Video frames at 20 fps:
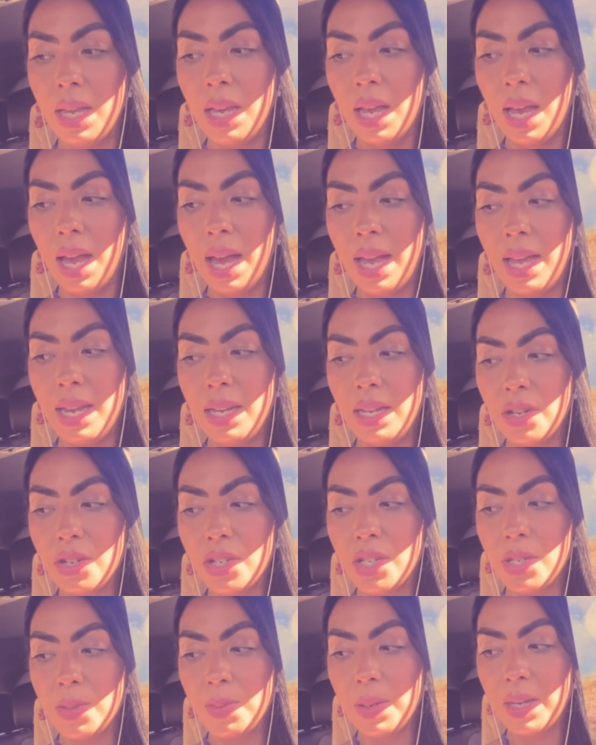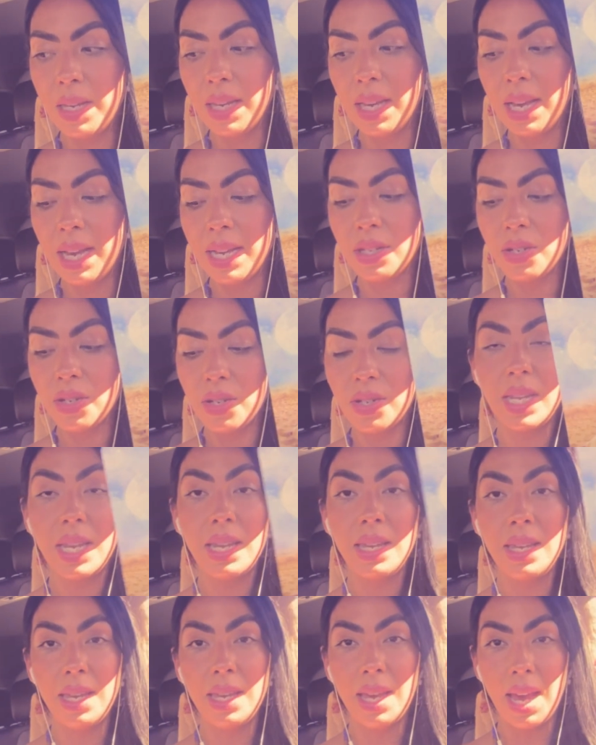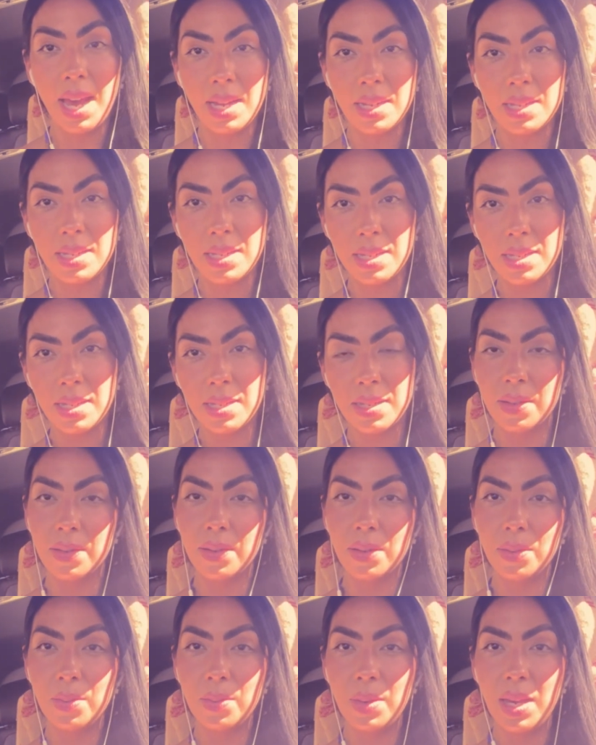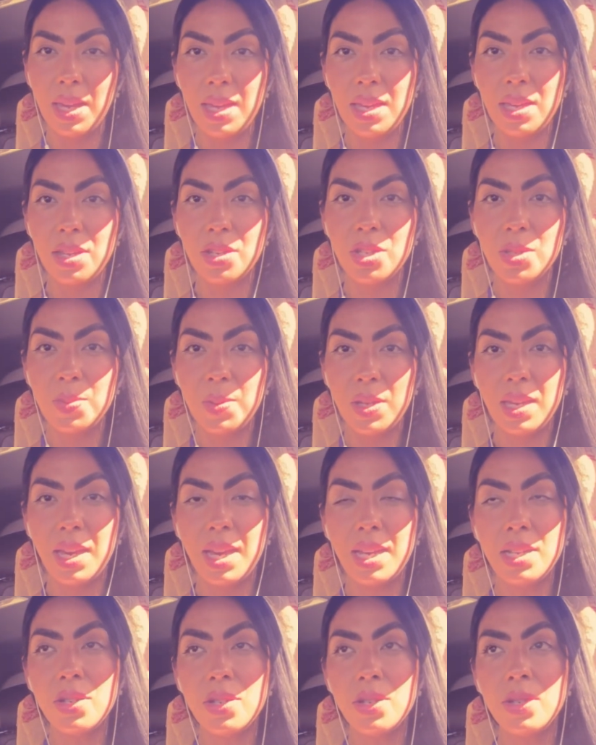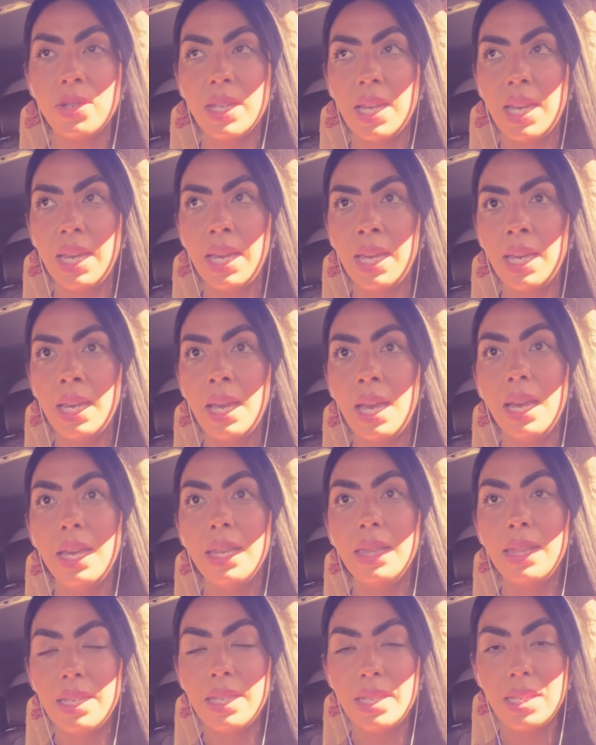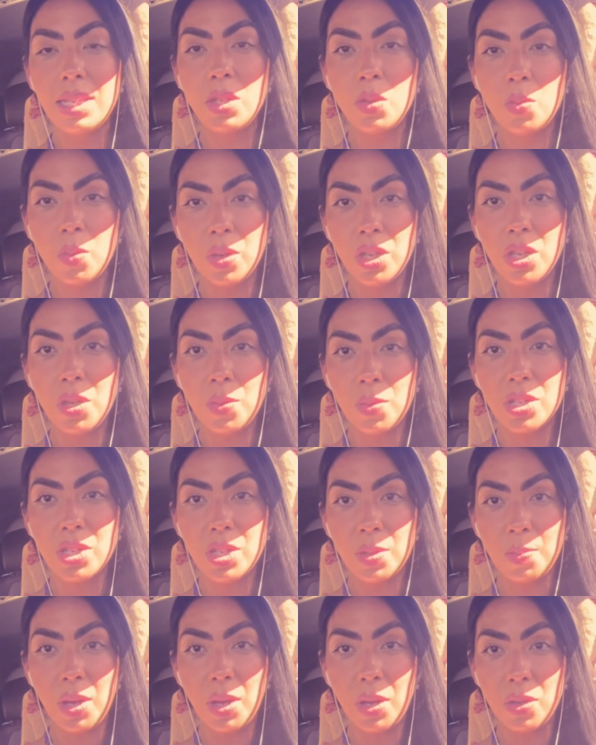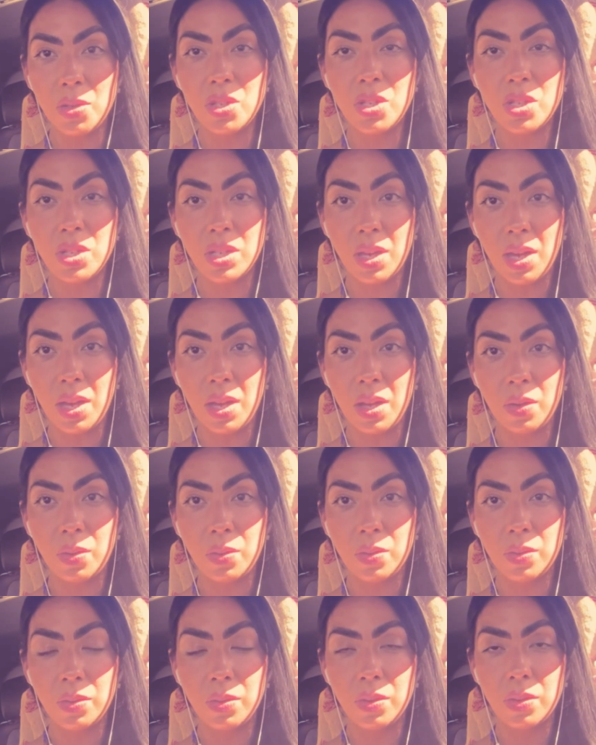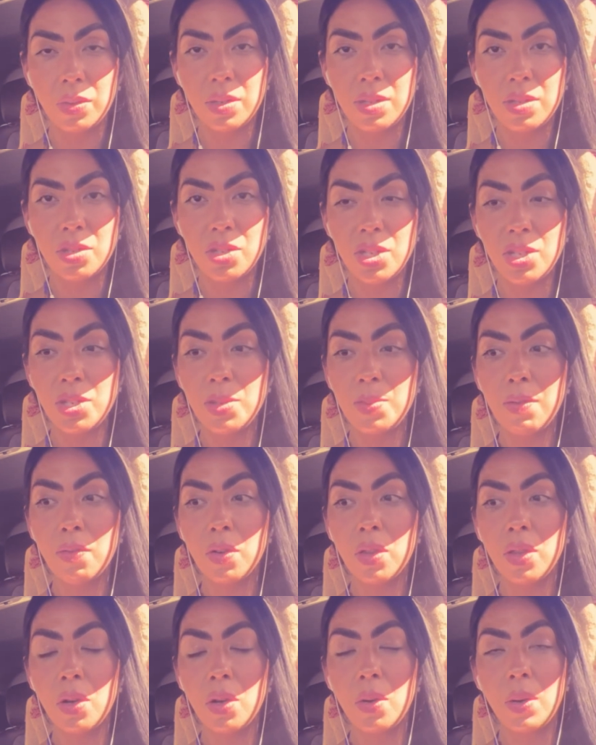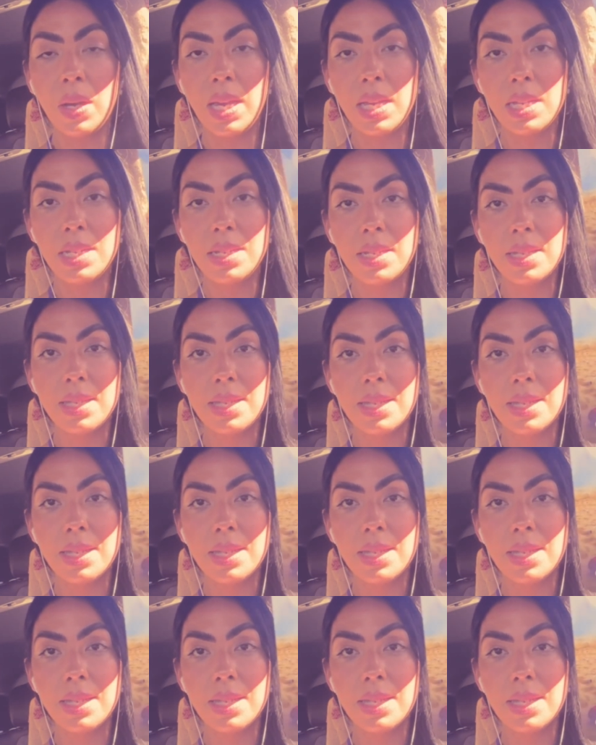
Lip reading: And your spirit guides are saying yes, right? Your spirit guides are saying, this is where you were supposed to go. Excuse me for the noise.